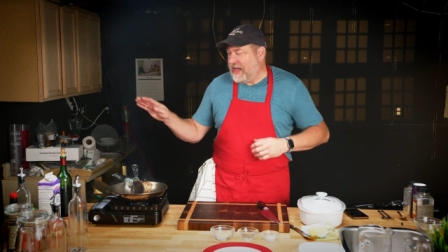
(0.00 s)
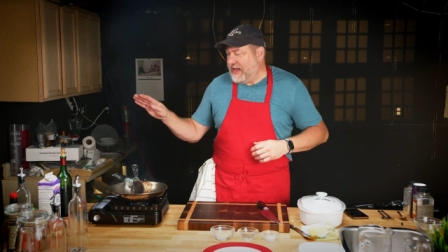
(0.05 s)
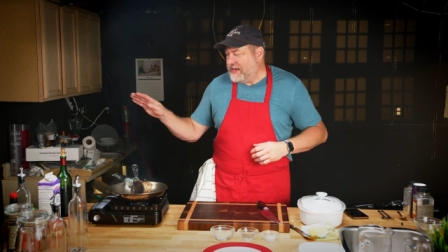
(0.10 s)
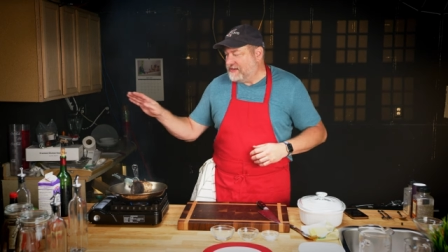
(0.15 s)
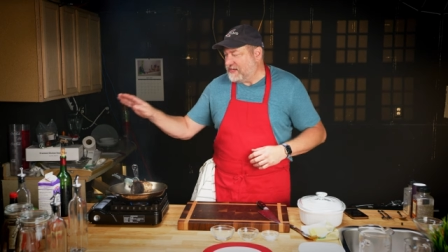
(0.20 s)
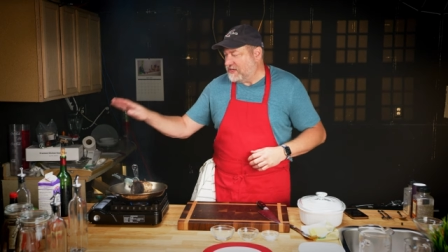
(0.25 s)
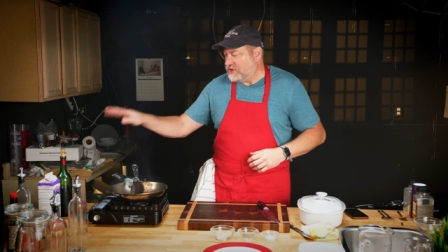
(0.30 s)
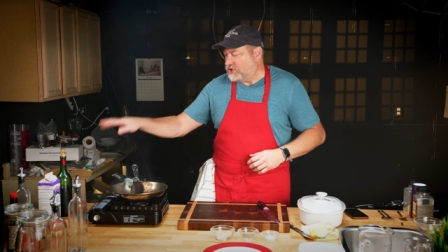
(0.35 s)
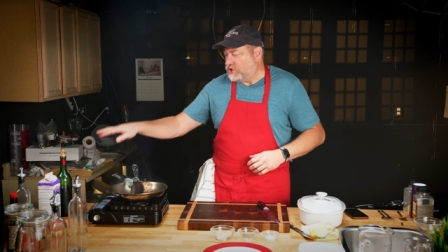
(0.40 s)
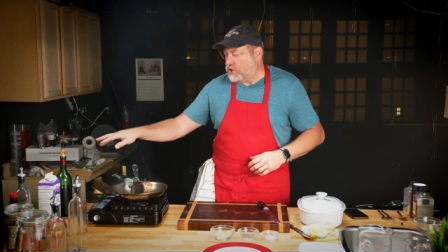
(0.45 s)
is
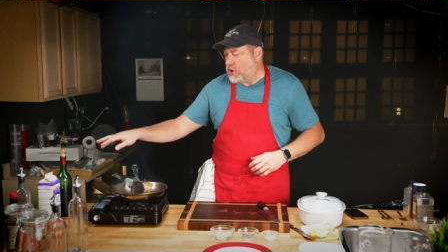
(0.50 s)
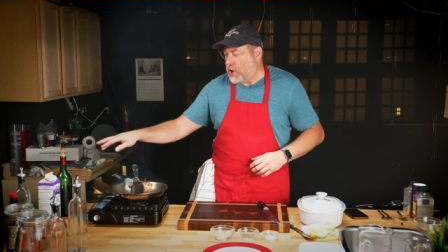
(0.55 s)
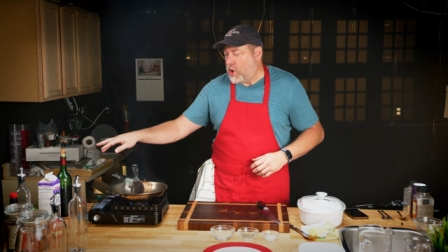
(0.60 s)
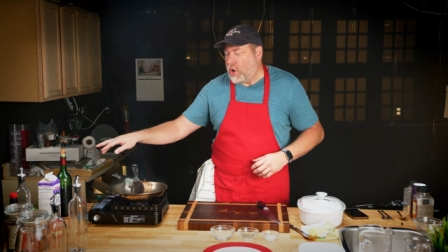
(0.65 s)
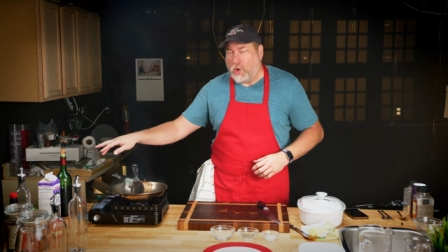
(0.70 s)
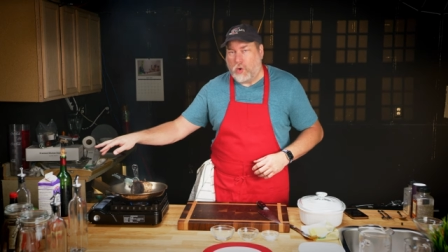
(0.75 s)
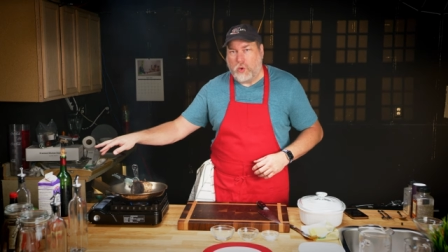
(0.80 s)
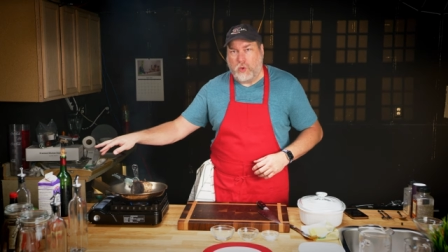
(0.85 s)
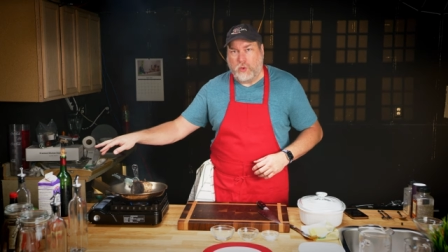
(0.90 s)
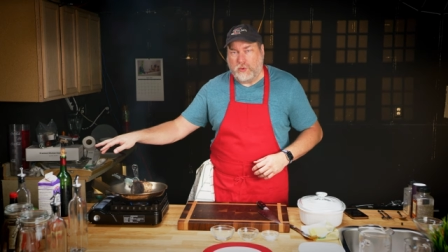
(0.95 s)
it's
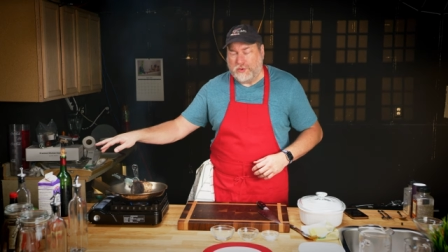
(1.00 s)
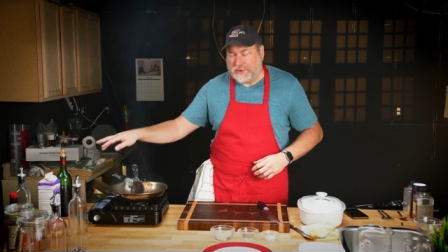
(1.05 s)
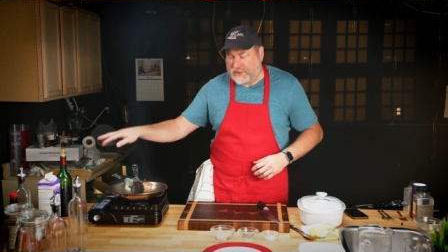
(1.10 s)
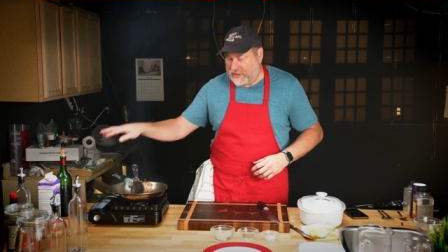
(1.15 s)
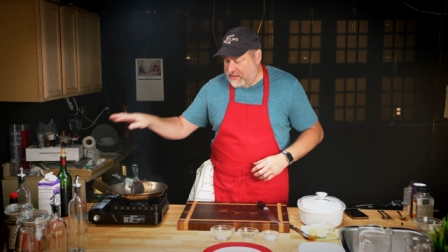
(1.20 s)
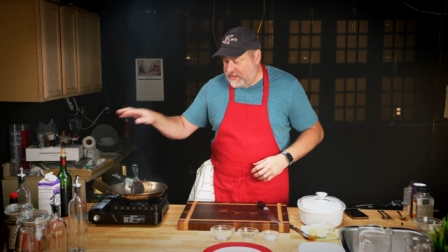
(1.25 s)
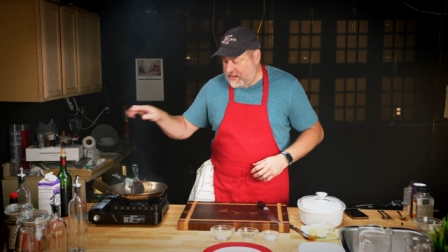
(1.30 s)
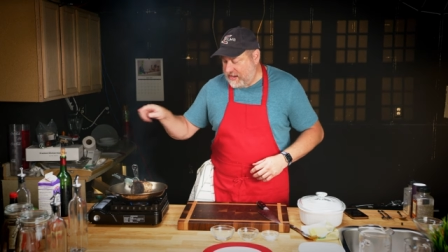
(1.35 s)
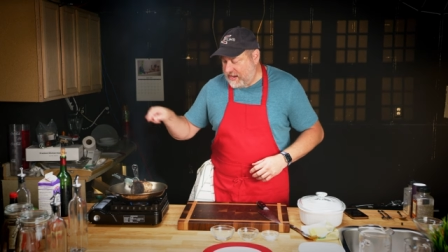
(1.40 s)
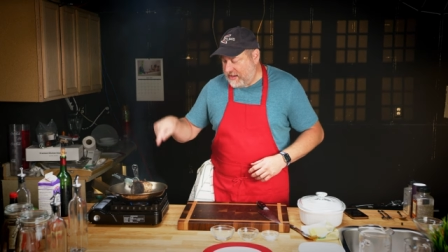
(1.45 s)
cold
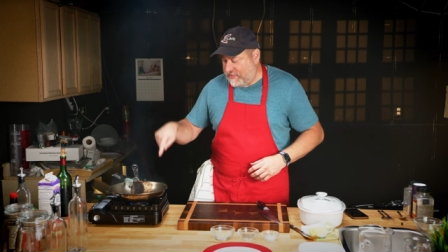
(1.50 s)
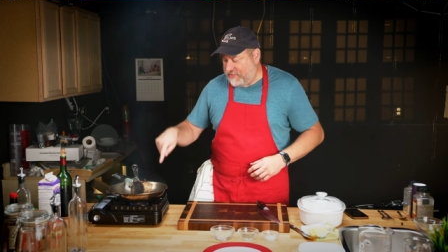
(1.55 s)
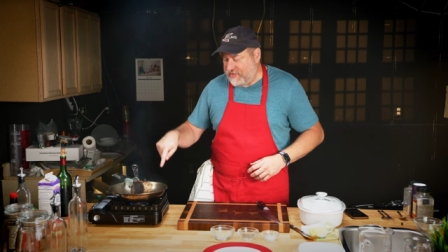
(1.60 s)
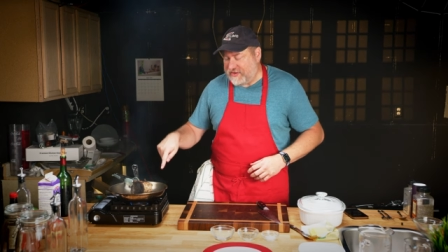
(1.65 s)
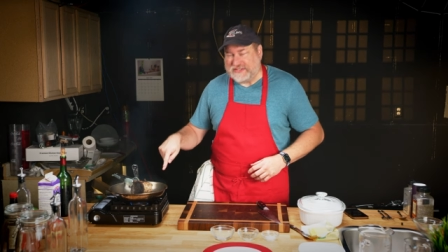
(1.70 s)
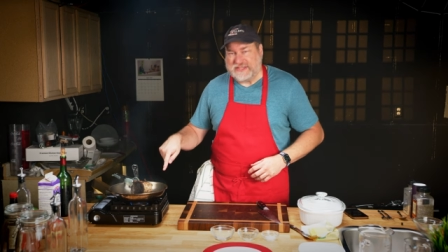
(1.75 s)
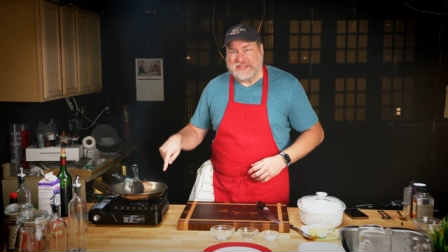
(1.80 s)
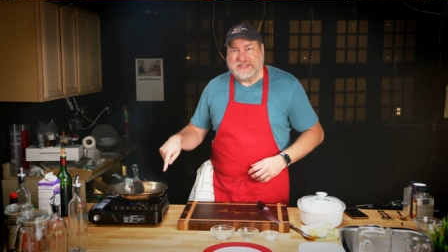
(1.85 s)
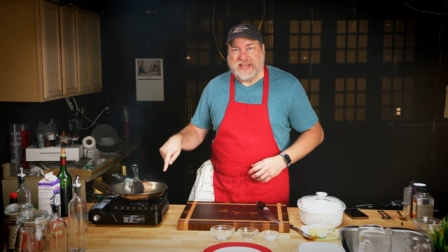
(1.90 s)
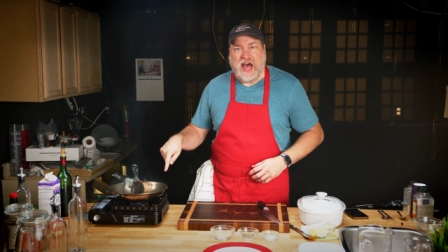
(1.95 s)
and
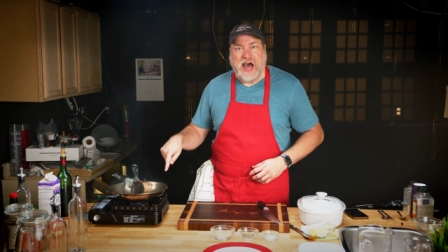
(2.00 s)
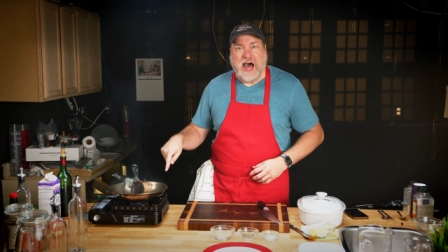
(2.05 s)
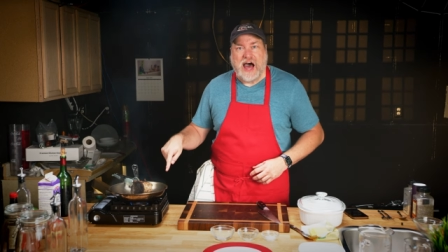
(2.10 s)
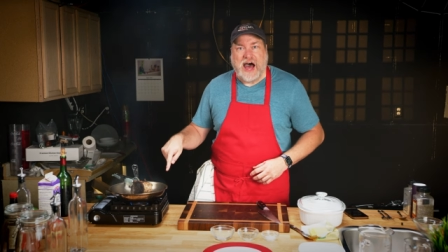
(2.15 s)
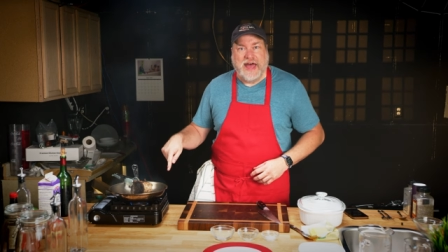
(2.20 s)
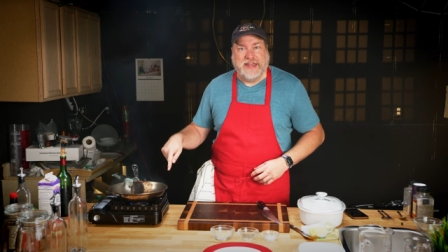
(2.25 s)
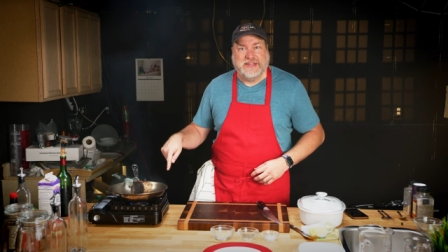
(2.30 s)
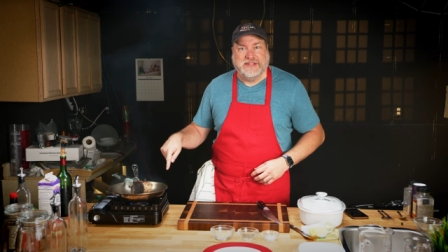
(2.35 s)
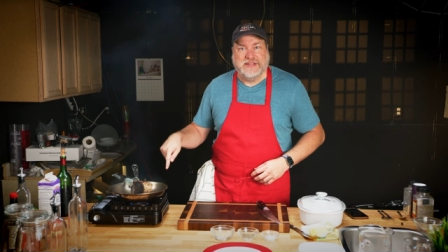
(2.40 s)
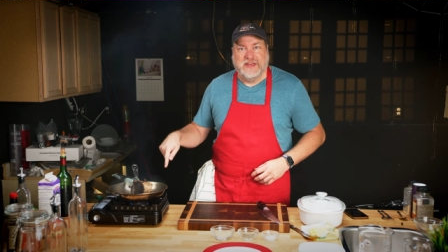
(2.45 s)
this is
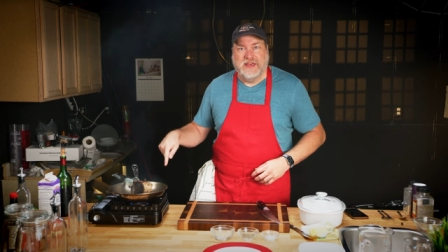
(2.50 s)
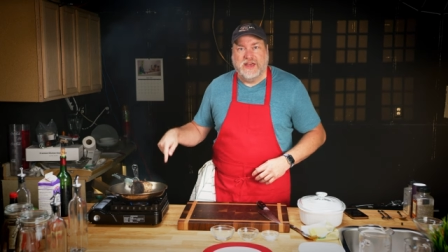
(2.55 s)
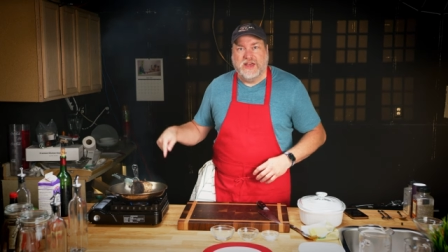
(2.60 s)
hot.